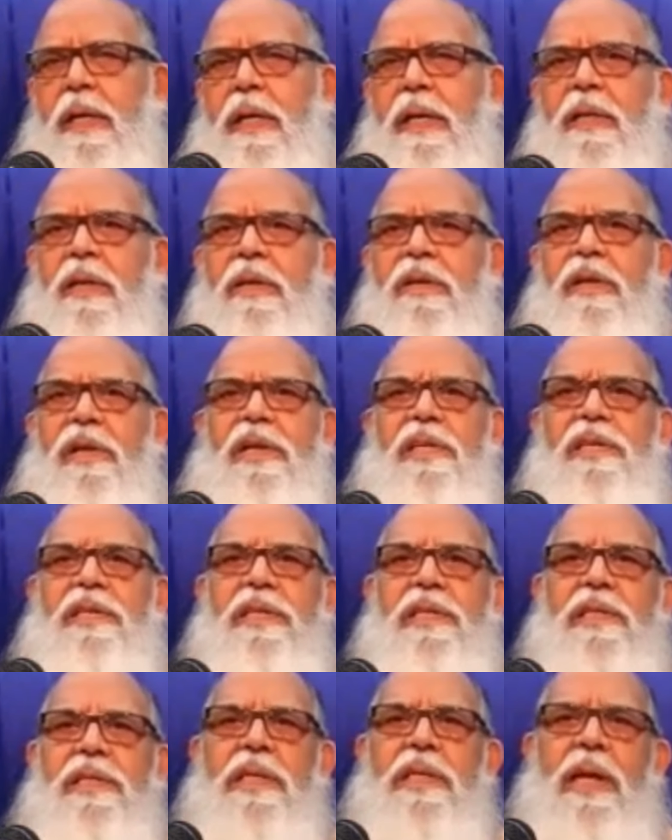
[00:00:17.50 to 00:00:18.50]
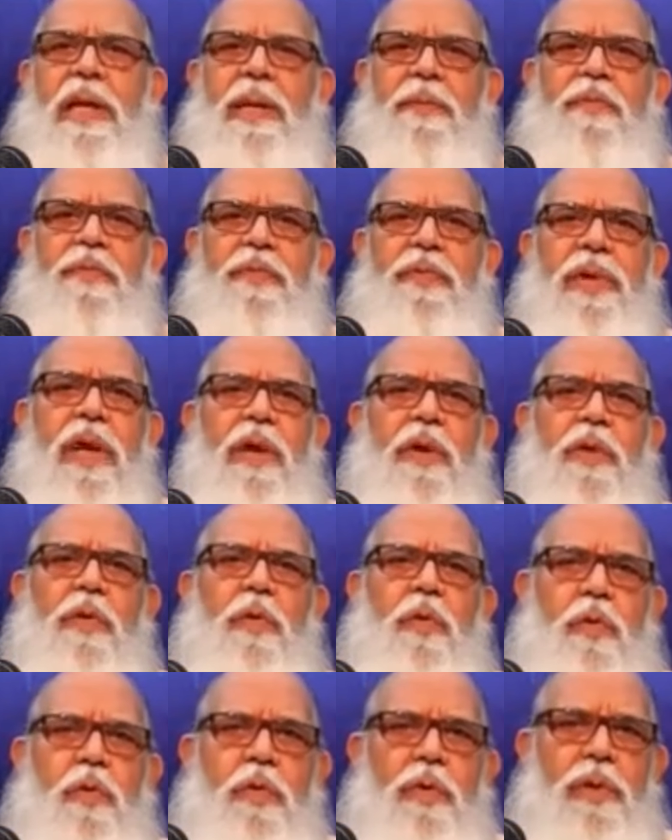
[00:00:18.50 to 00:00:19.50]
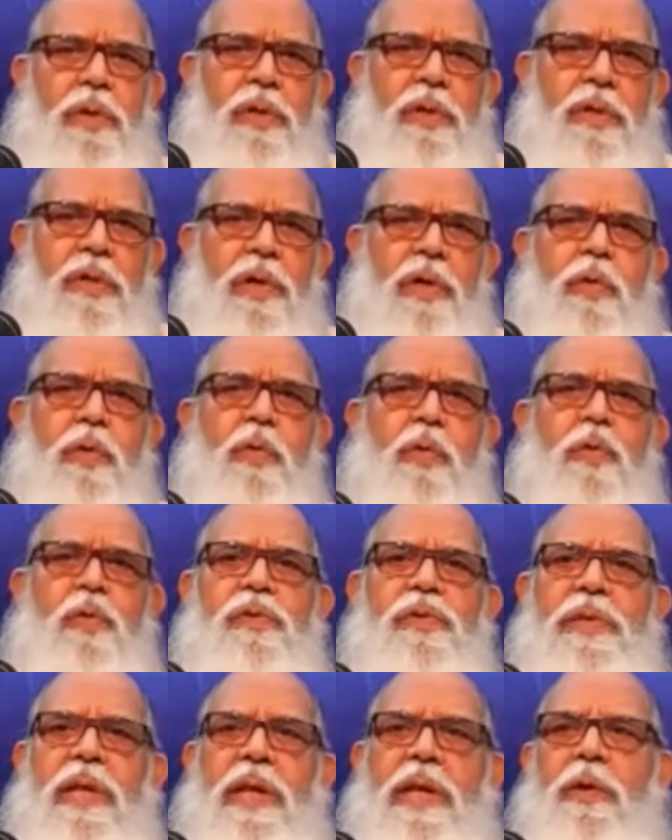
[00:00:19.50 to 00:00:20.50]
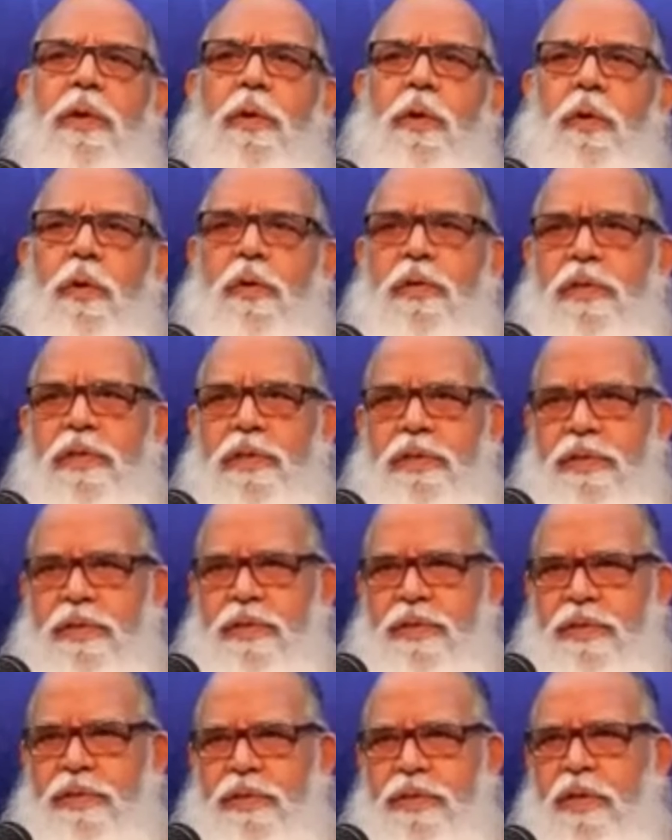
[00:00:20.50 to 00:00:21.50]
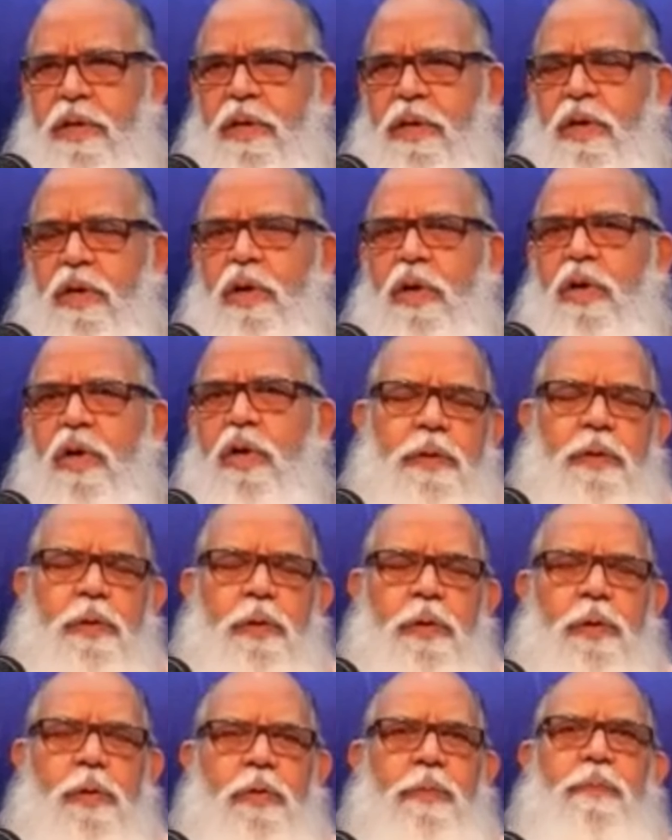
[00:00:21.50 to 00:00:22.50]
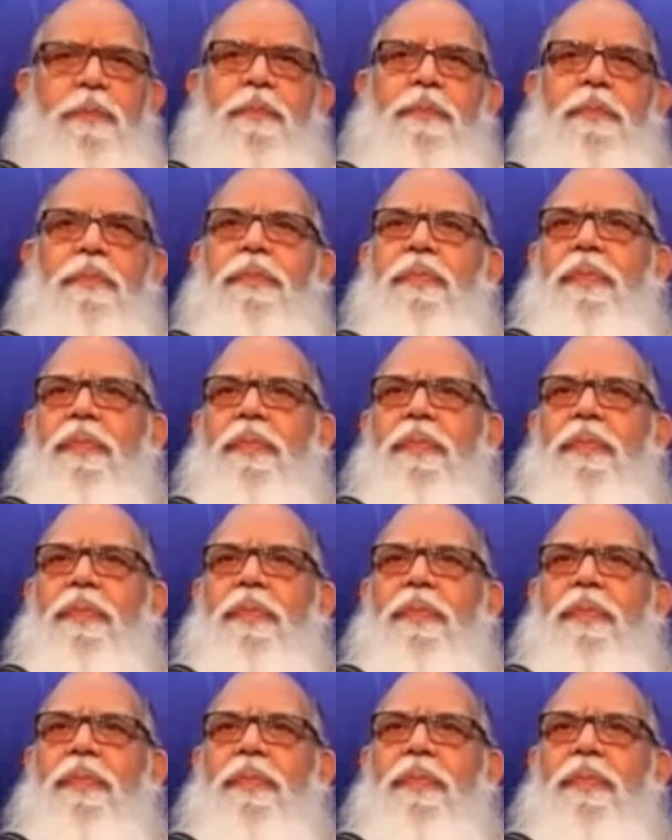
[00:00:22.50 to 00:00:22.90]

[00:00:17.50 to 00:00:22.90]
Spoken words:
In religious life, we are told the do's and don'ts. So,